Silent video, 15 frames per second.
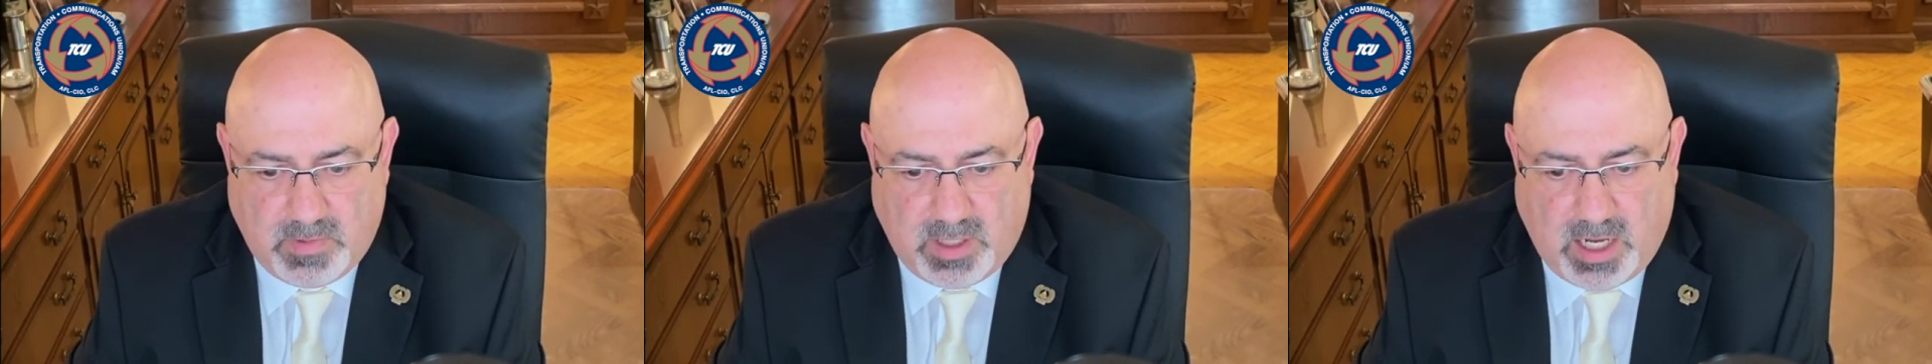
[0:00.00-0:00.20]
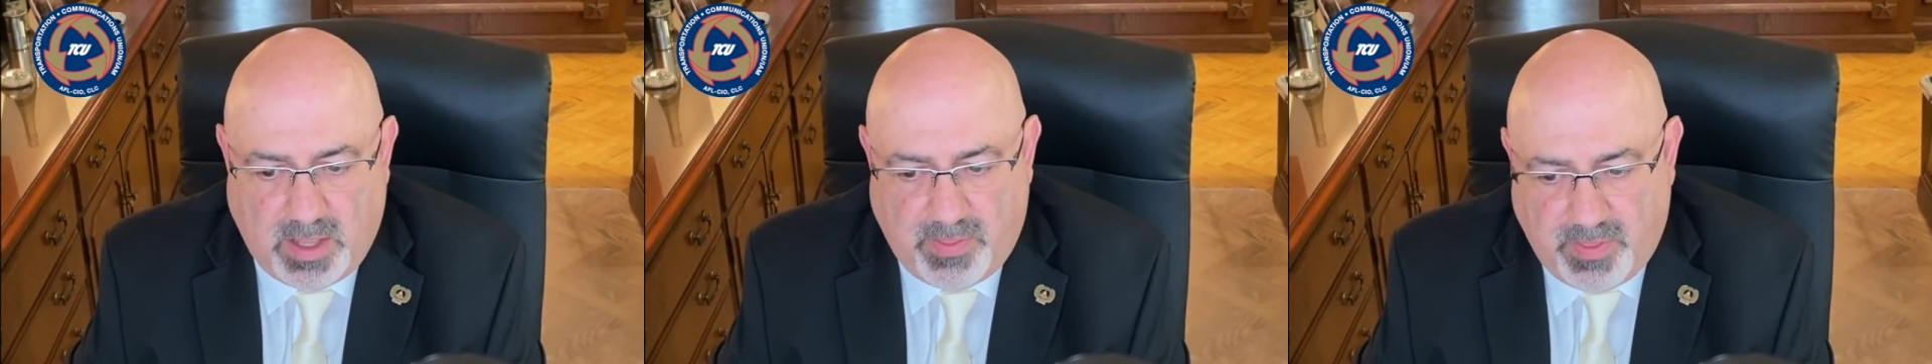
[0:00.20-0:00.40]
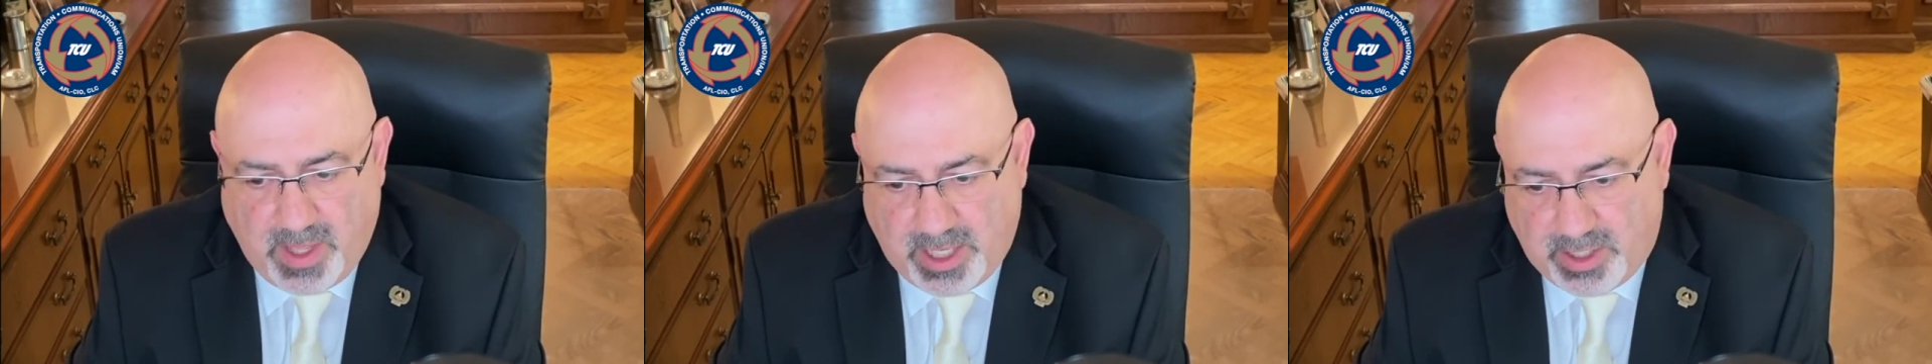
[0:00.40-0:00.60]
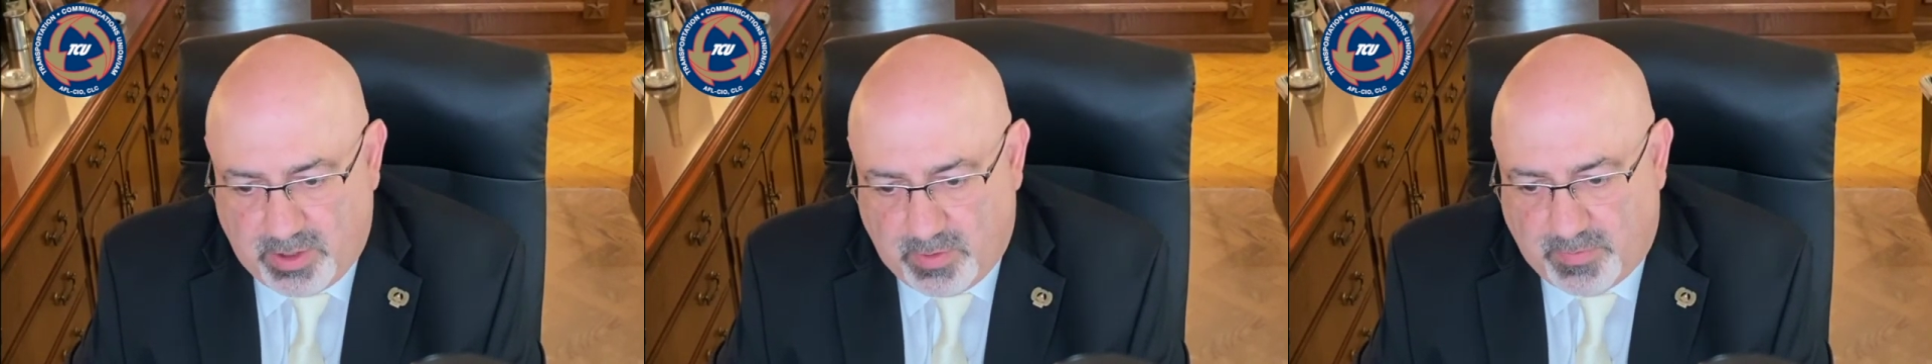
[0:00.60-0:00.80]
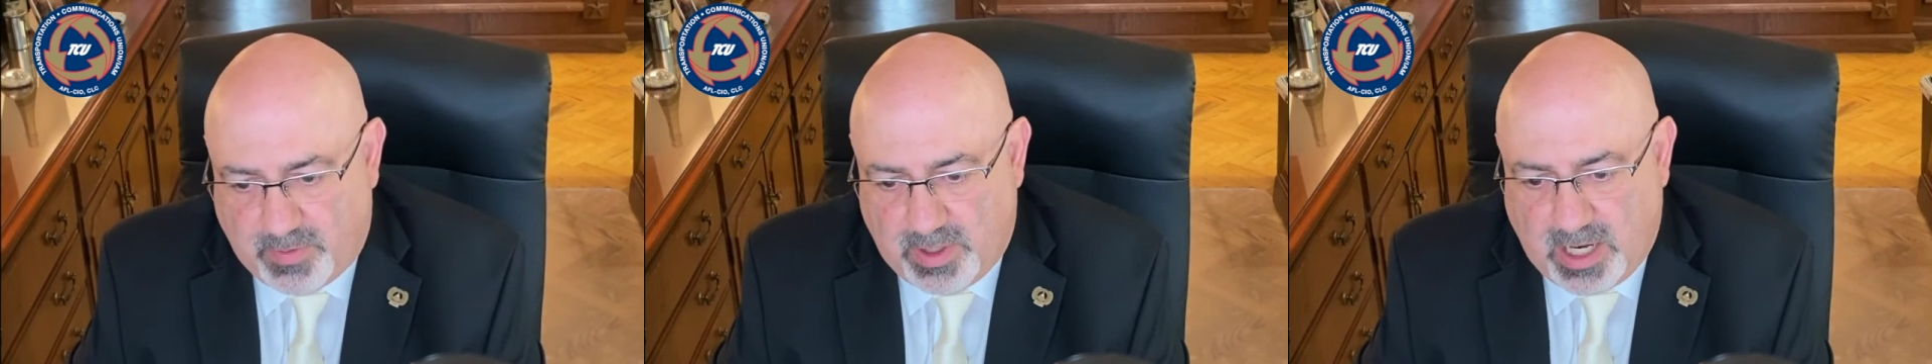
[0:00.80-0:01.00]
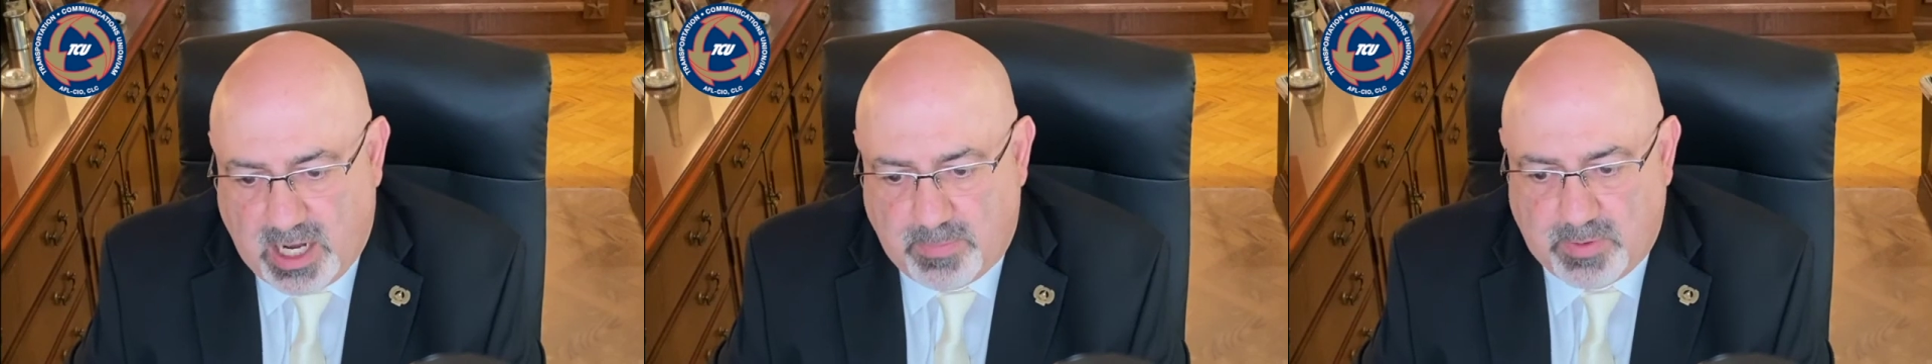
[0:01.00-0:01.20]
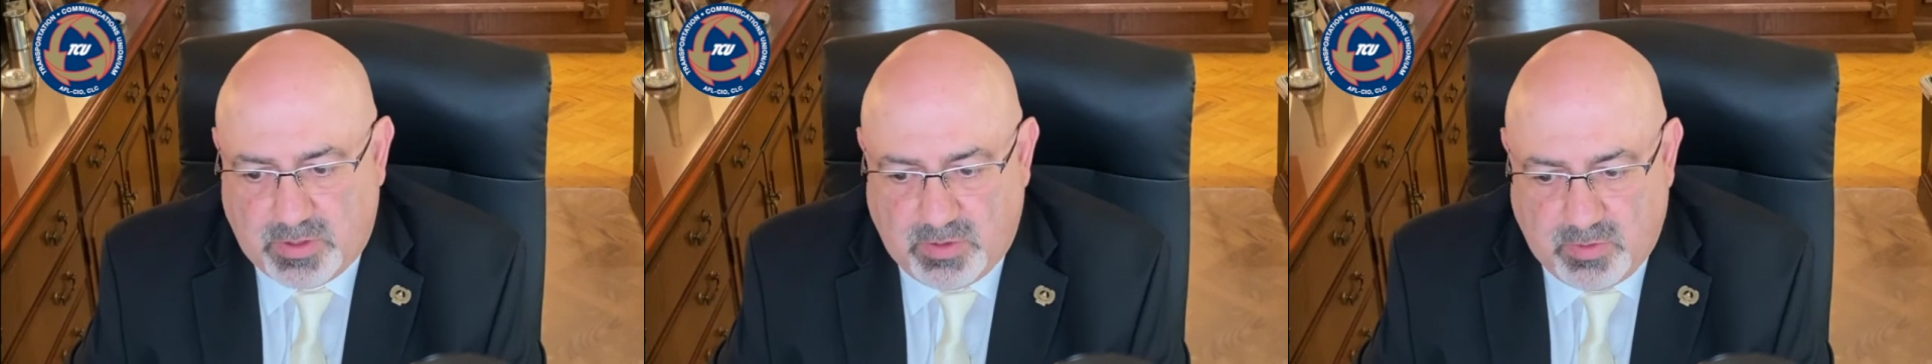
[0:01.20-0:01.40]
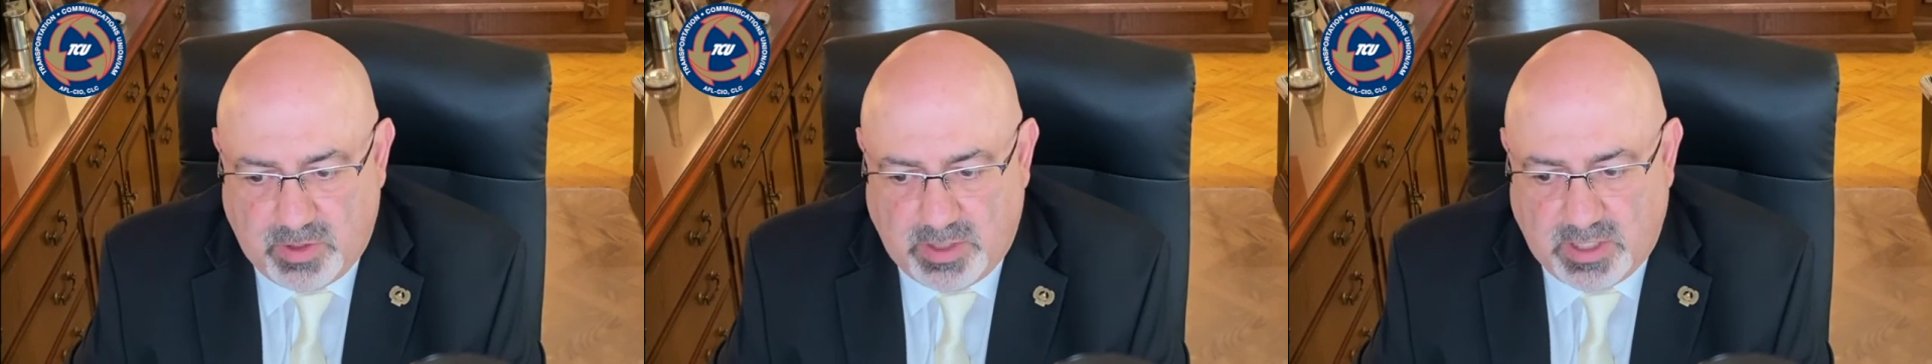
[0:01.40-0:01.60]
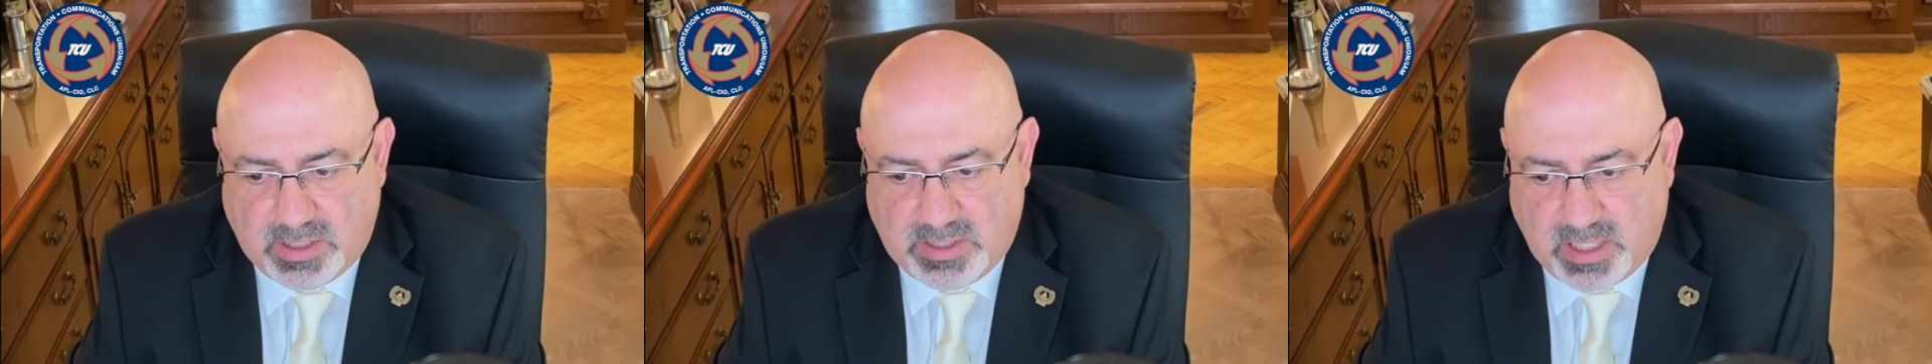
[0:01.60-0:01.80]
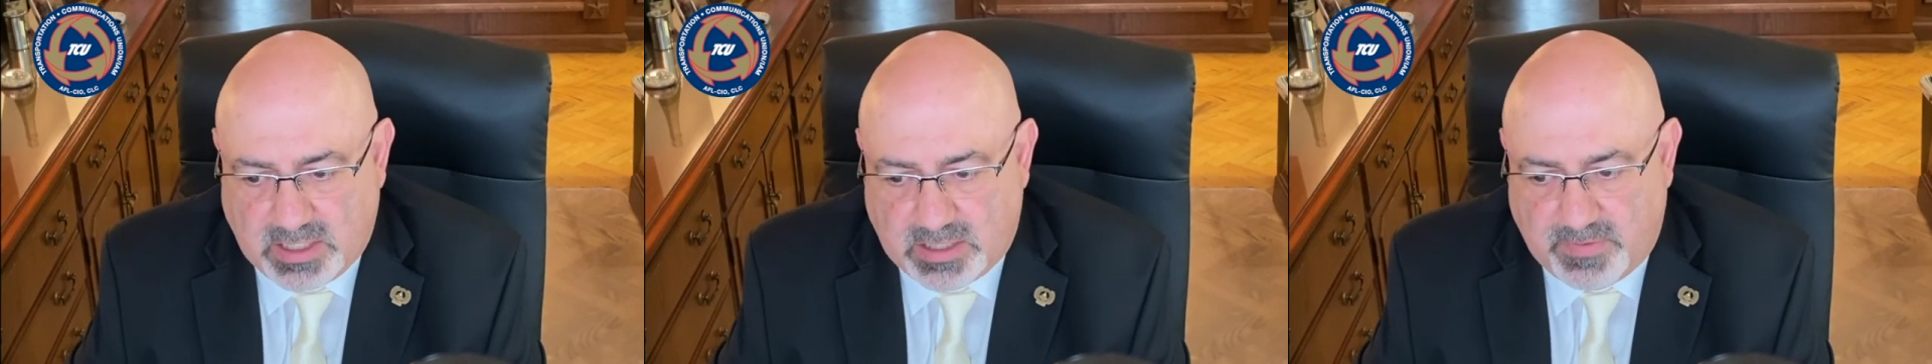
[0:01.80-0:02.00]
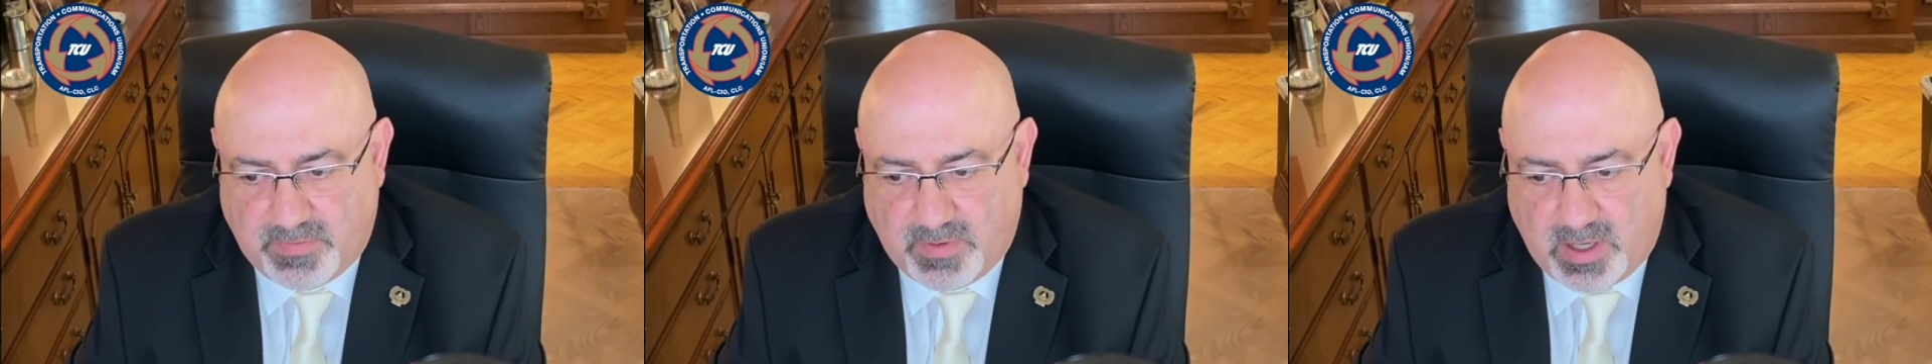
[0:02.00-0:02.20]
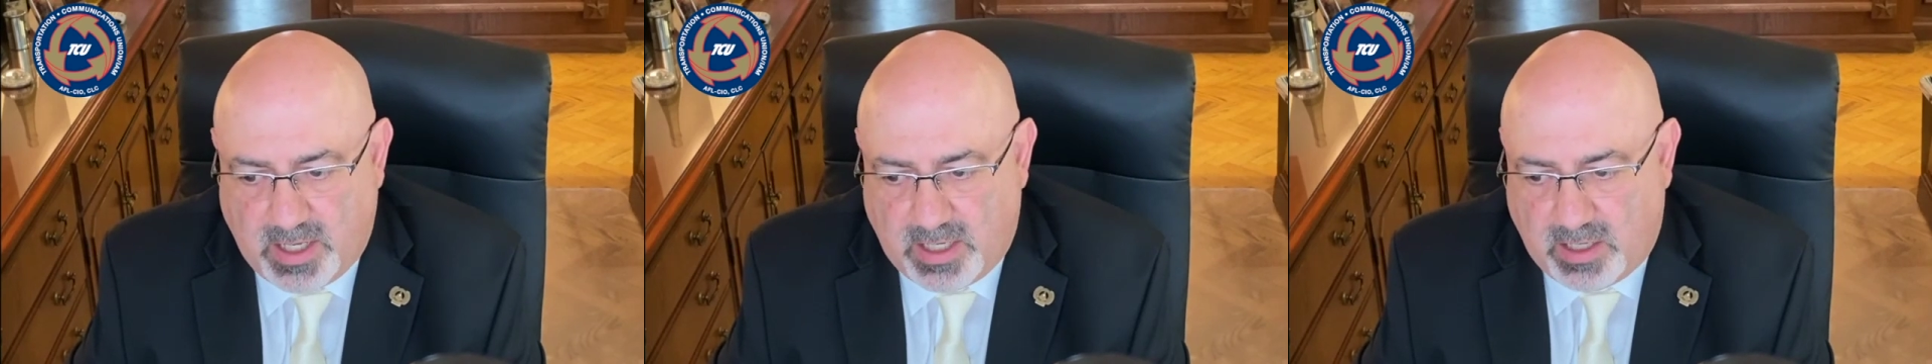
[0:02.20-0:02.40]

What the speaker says: I thank you for the opportunity to testify,